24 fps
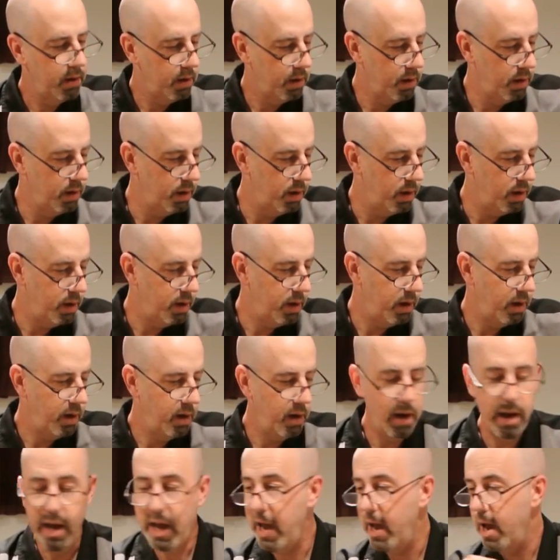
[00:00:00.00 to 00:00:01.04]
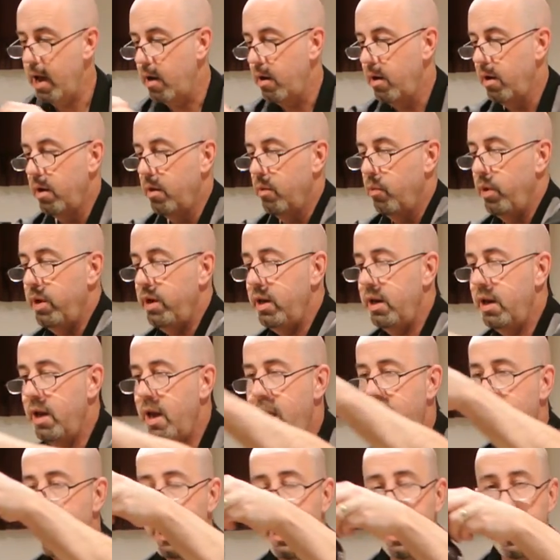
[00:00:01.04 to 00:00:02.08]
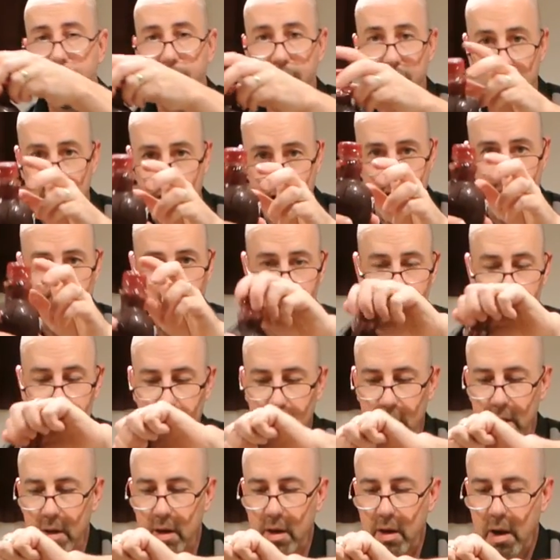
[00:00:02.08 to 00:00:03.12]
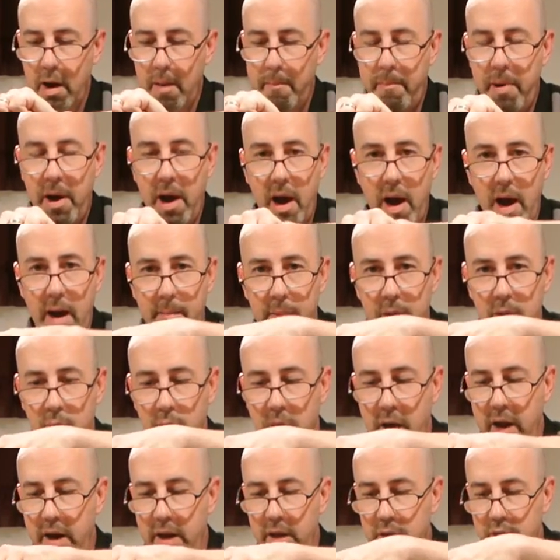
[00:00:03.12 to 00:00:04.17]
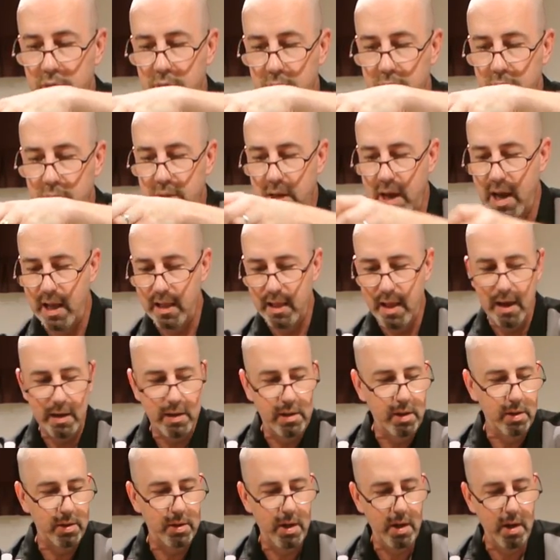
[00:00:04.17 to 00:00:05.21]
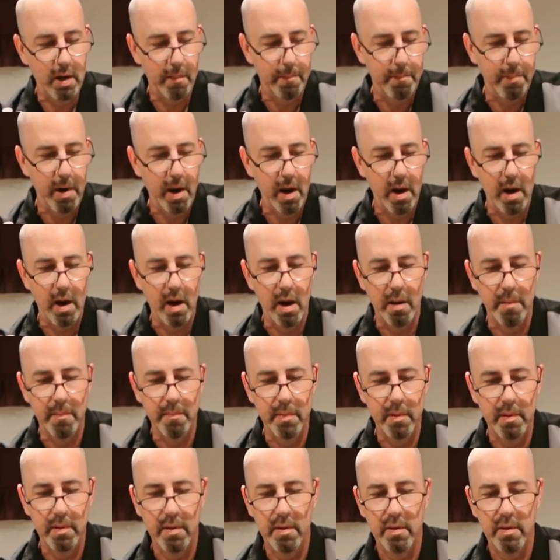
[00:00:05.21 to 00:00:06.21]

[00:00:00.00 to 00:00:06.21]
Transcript: Good. Now, we need 1/2 ounce of pomegranate juice. I like this here palm.